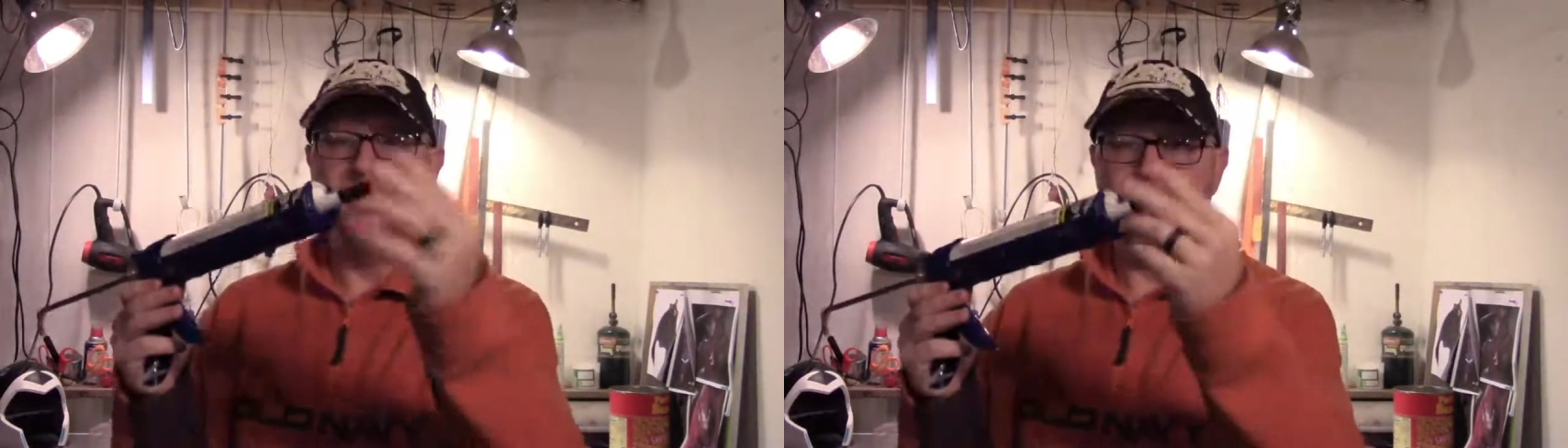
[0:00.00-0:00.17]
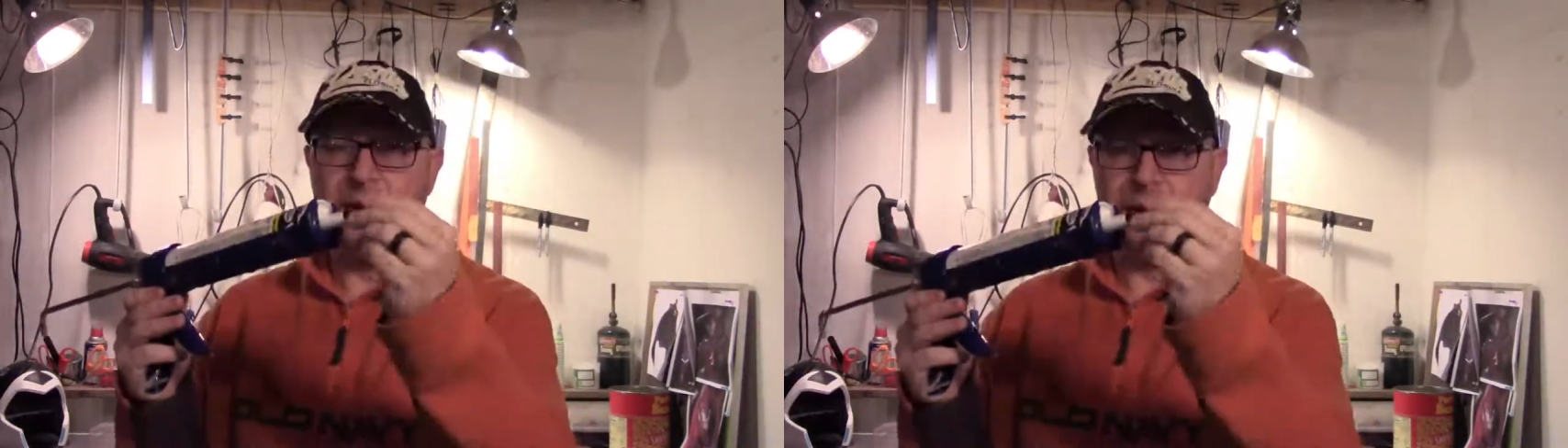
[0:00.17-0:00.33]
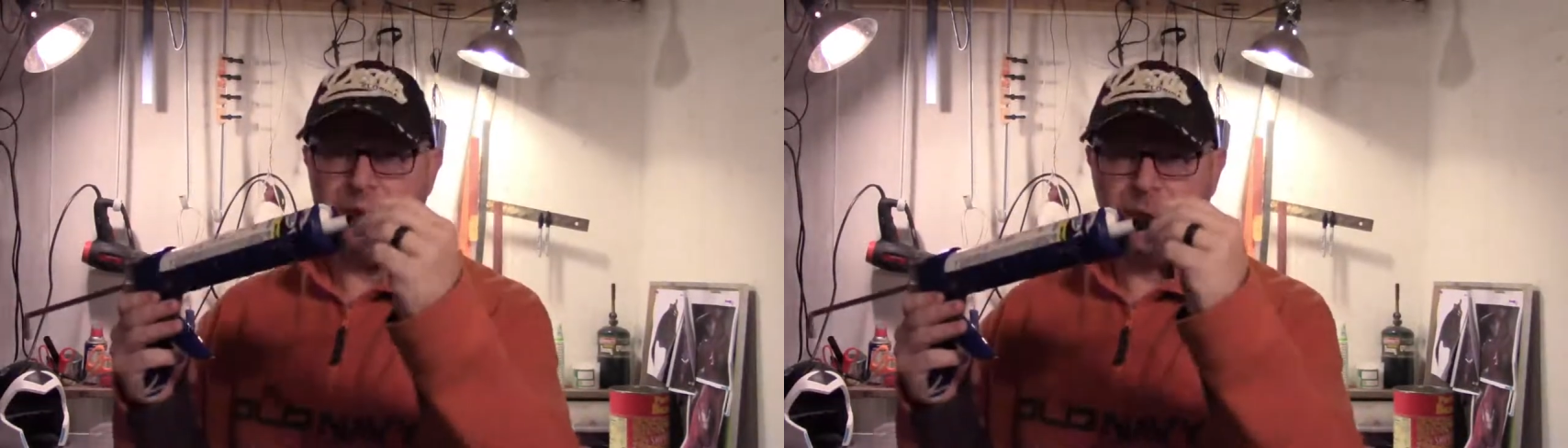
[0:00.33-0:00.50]

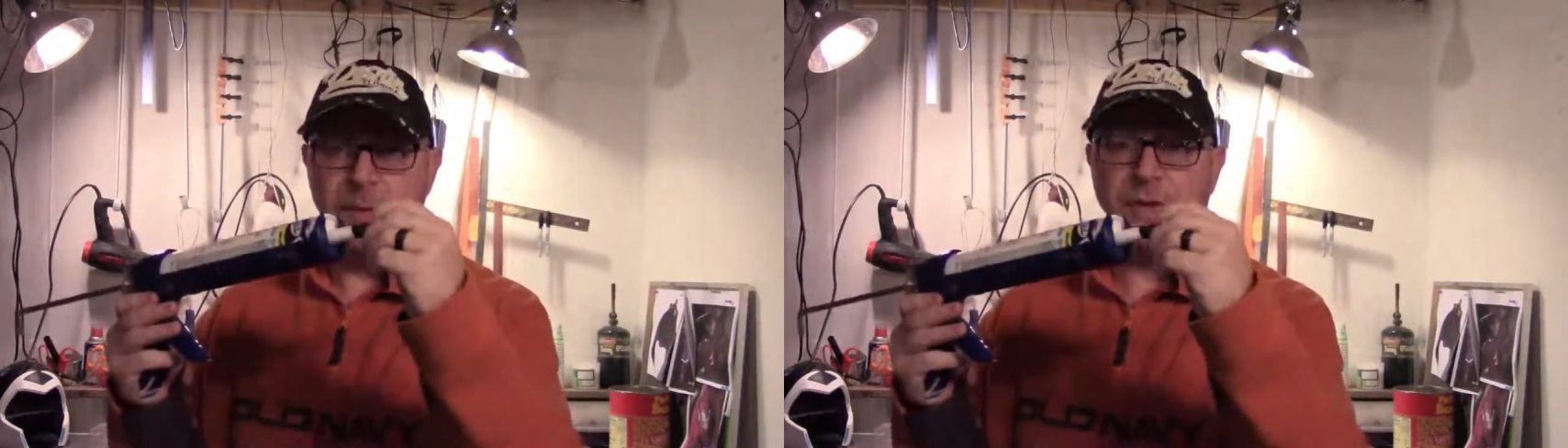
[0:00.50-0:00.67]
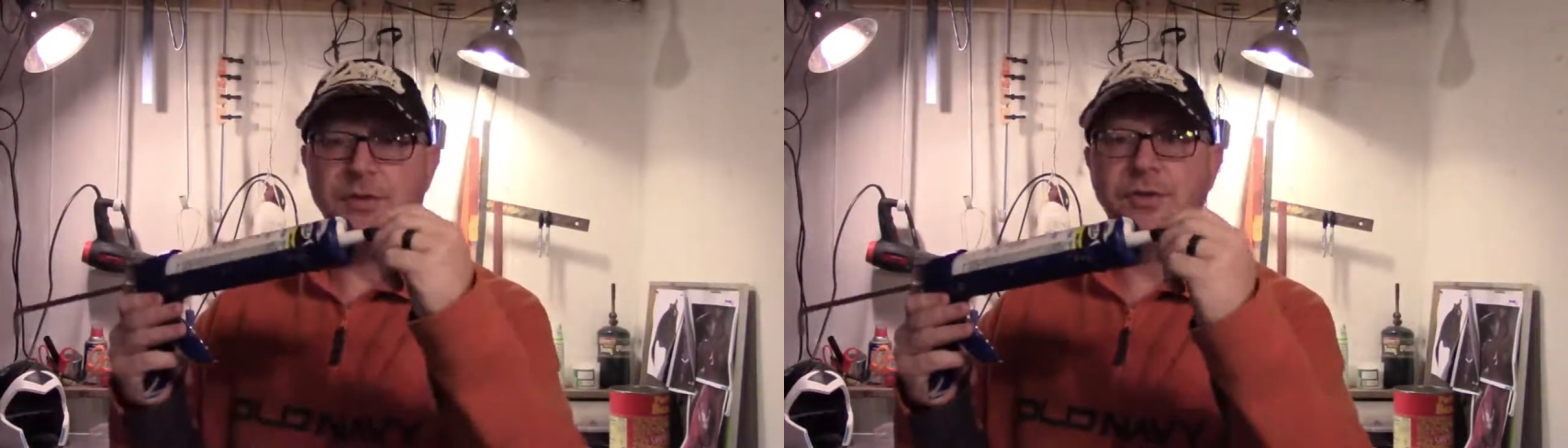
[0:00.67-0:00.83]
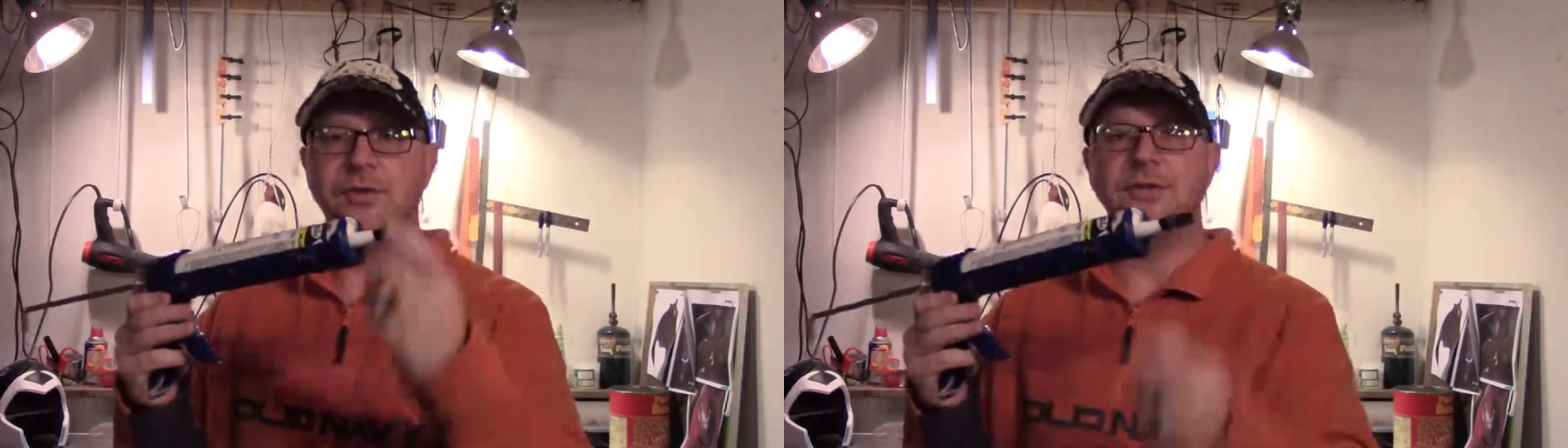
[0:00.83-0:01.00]
you have to make
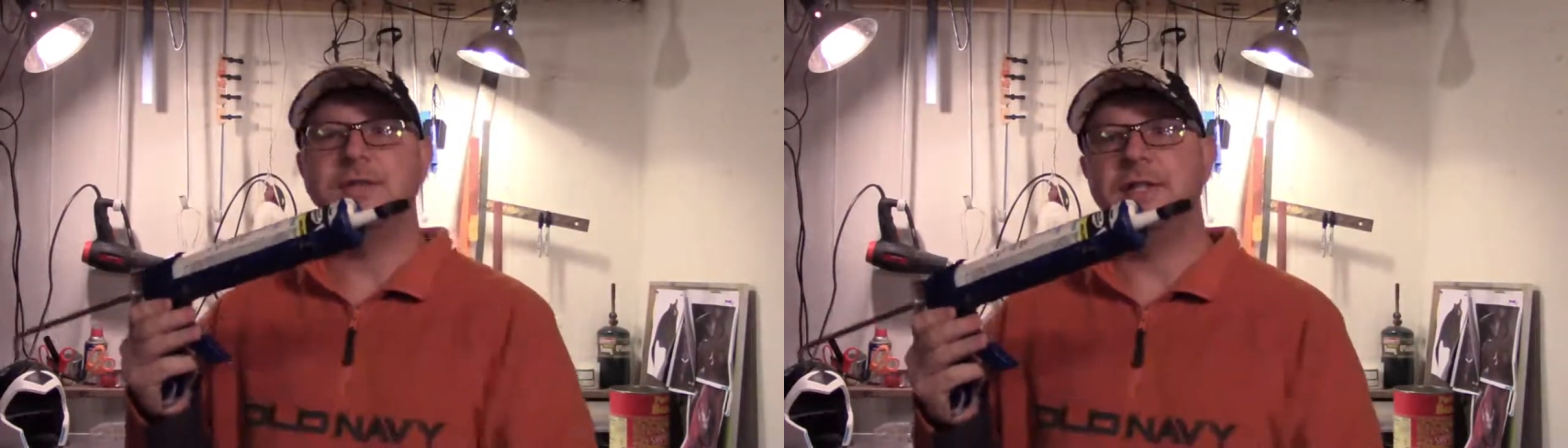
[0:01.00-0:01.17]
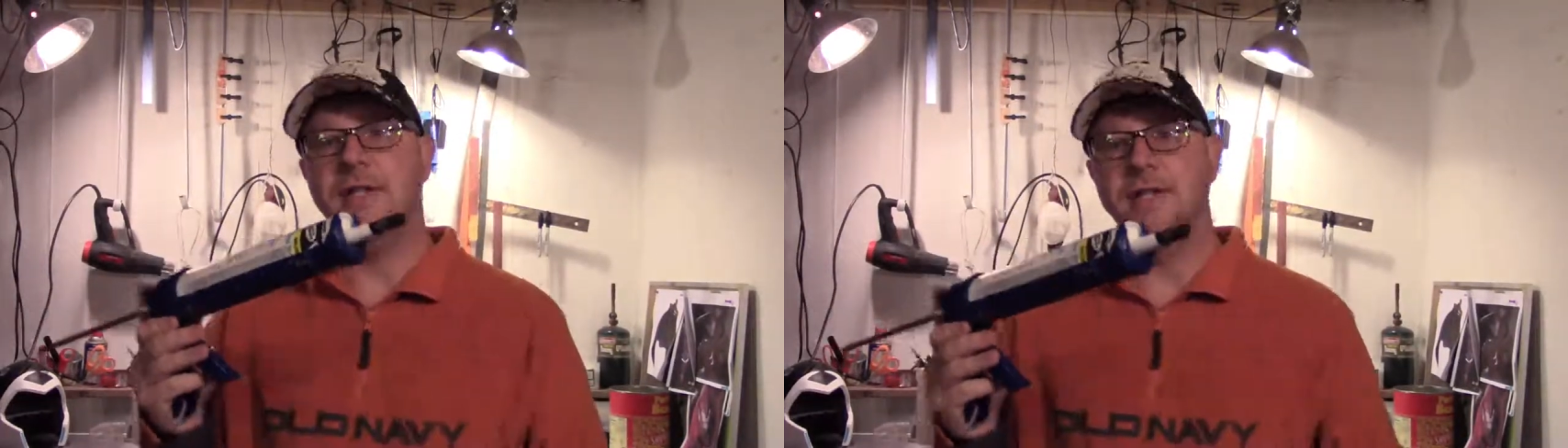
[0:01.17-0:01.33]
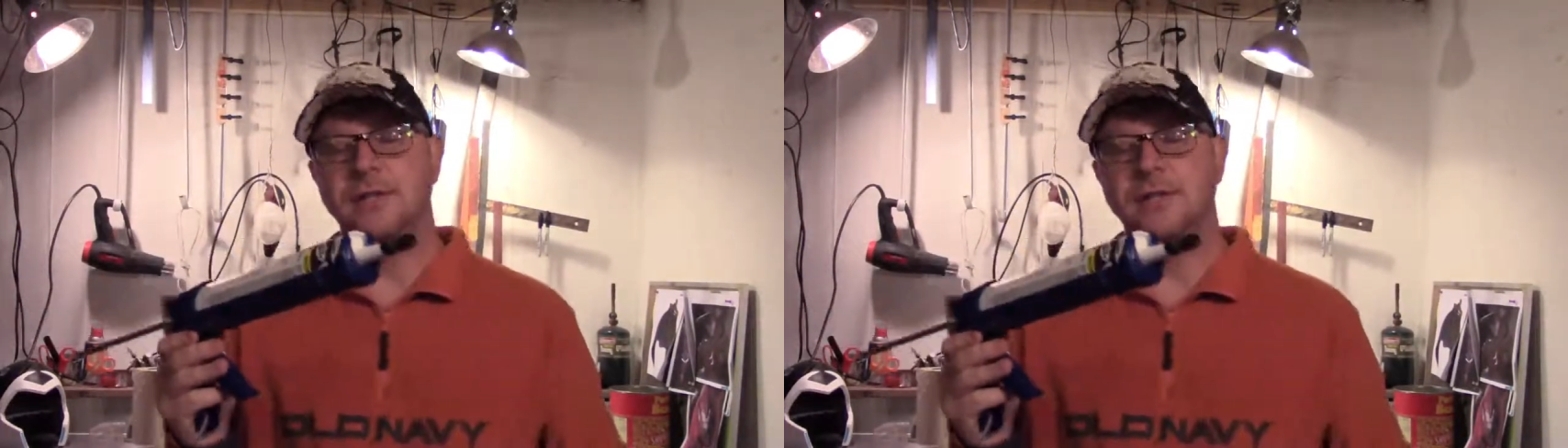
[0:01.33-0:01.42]
sure you seal